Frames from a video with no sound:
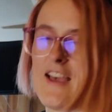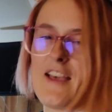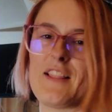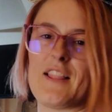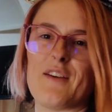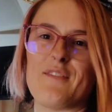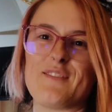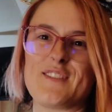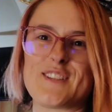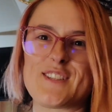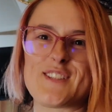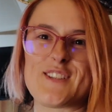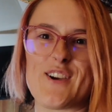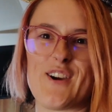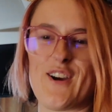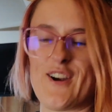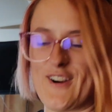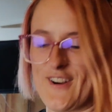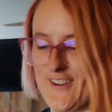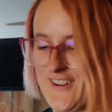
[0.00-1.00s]
I love this
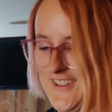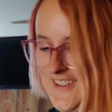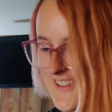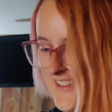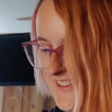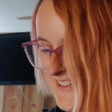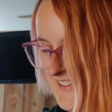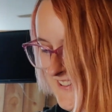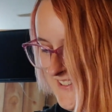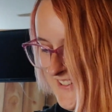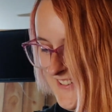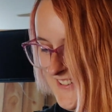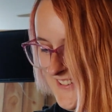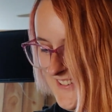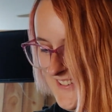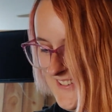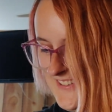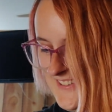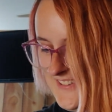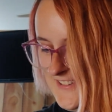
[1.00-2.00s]
card.
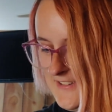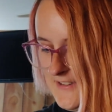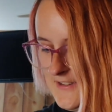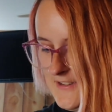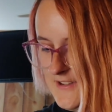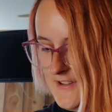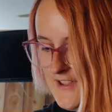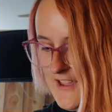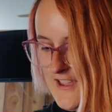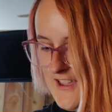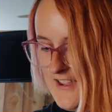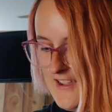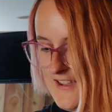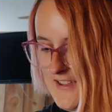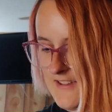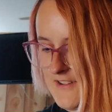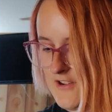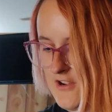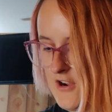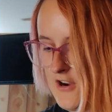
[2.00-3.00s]
Okay,
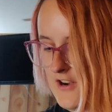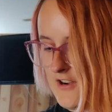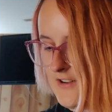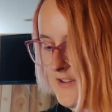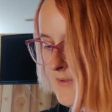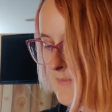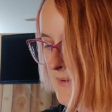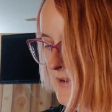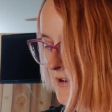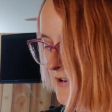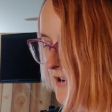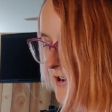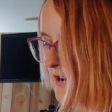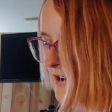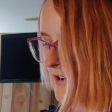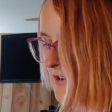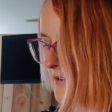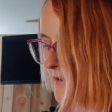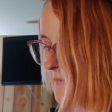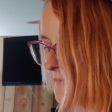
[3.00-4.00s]
card, come here,
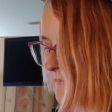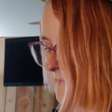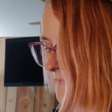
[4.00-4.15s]
card.